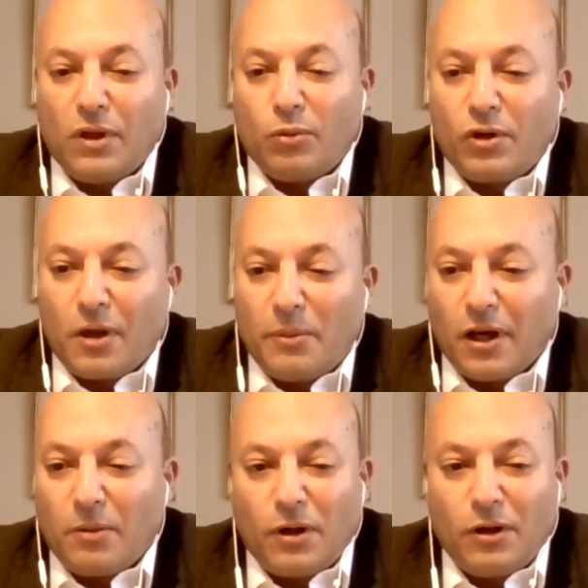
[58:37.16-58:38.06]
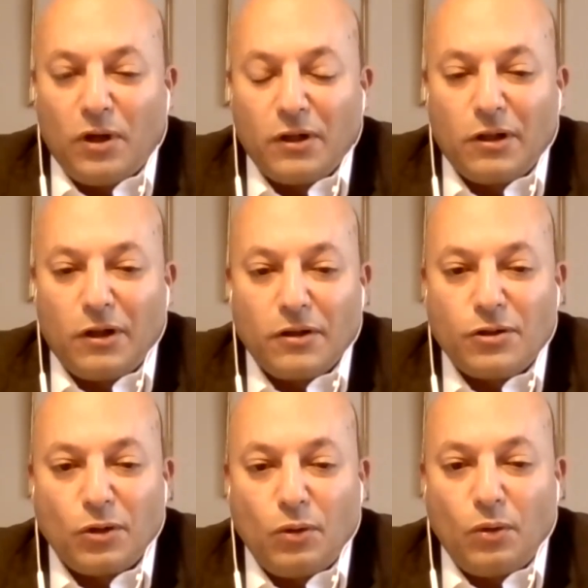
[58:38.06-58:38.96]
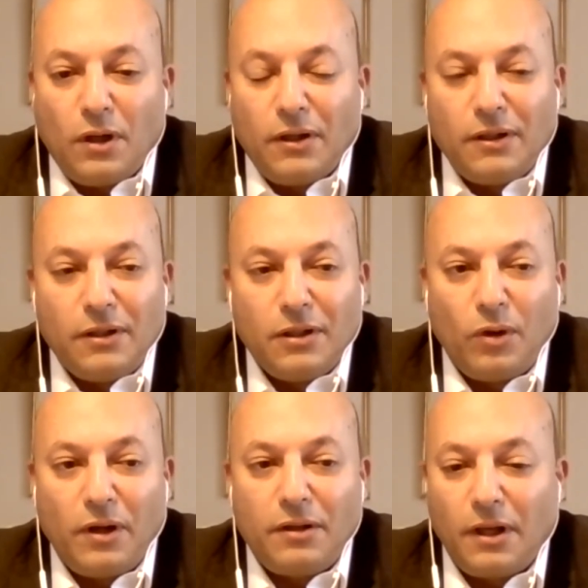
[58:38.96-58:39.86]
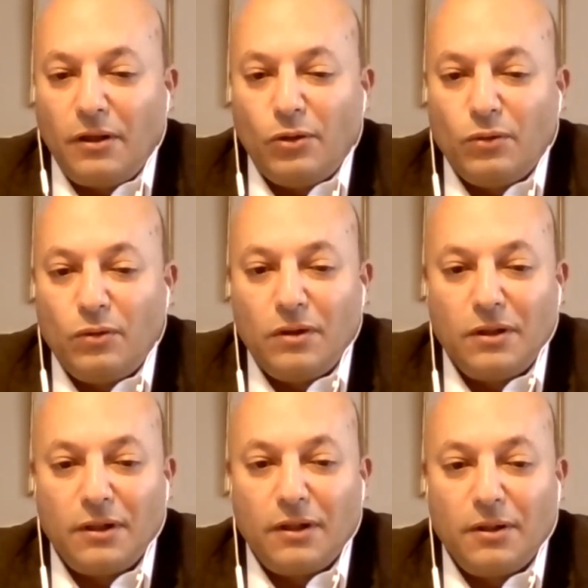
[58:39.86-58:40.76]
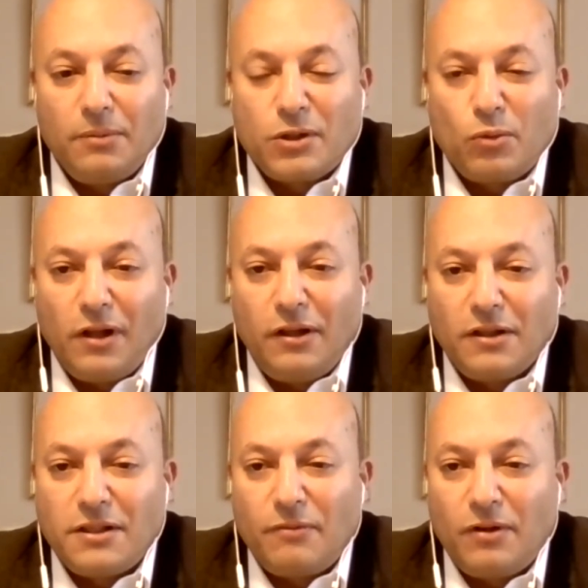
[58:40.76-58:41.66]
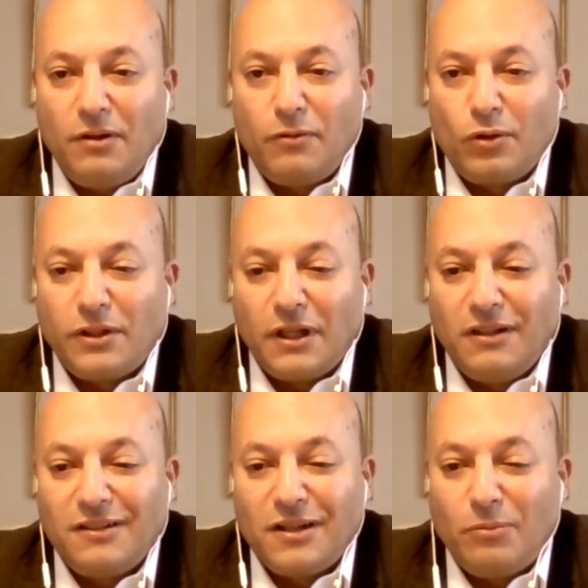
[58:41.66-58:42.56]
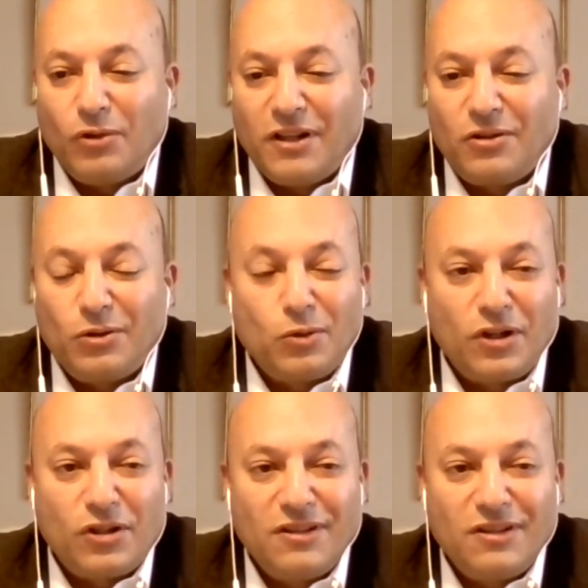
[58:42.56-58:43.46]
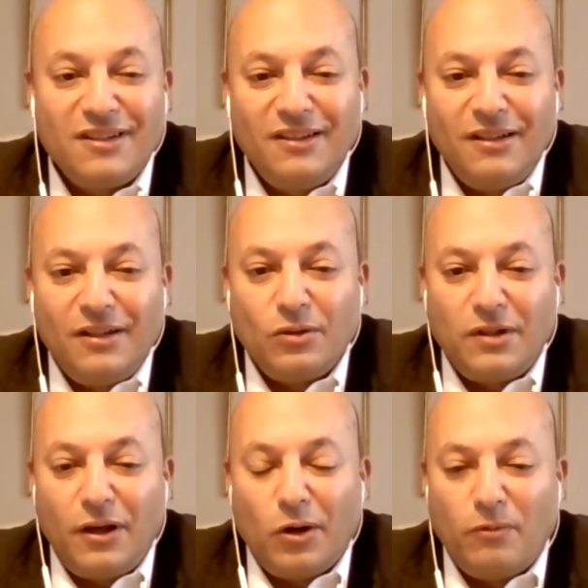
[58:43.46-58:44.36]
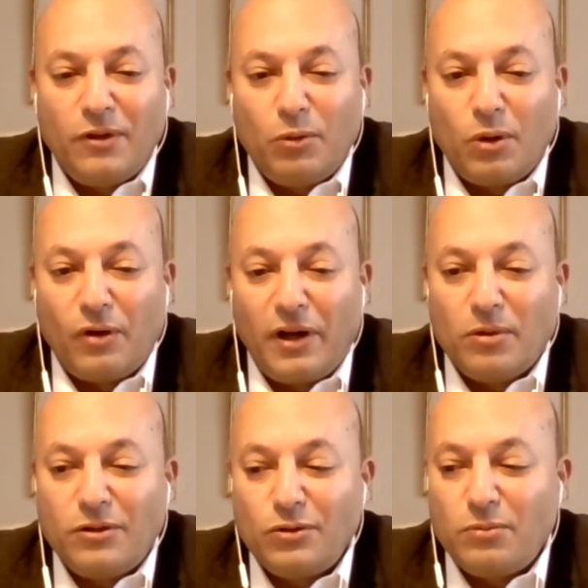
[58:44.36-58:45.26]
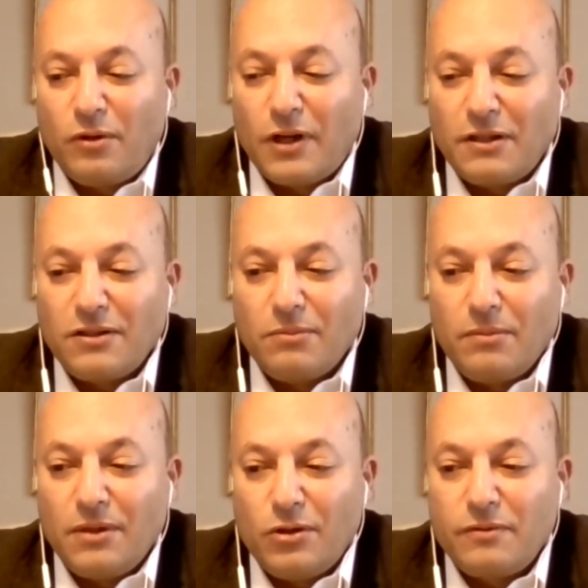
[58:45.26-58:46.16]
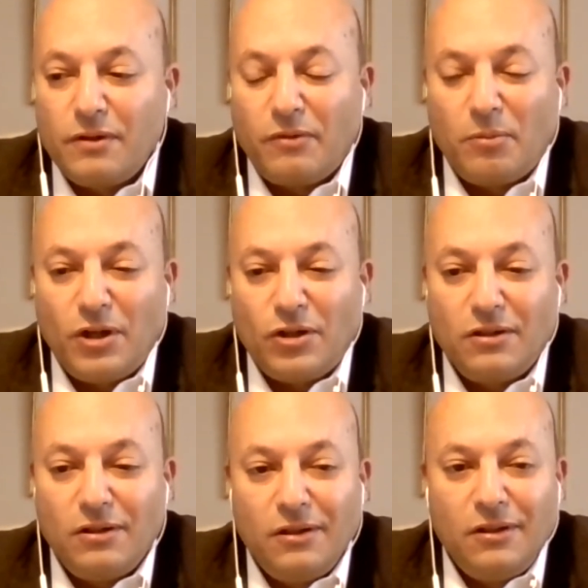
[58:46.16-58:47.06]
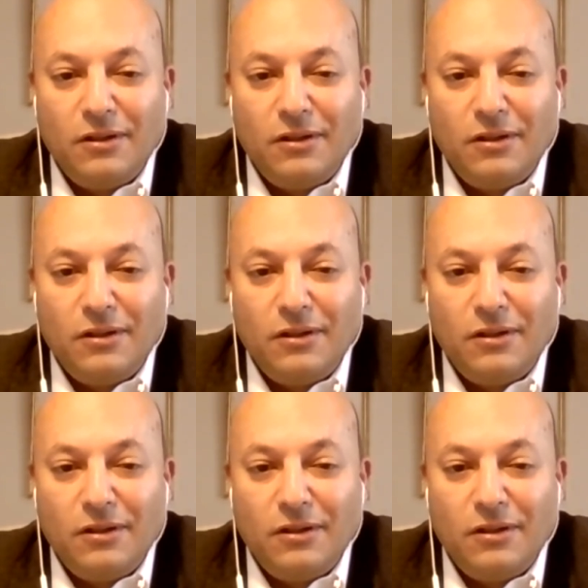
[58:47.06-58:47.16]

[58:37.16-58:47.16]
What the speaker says: well, we're coming up on 1 o'clock, so I want to thank you, Pasquale and Stephanie, for taking the time to answer those questions today. Hopefully we were able to provide some useful information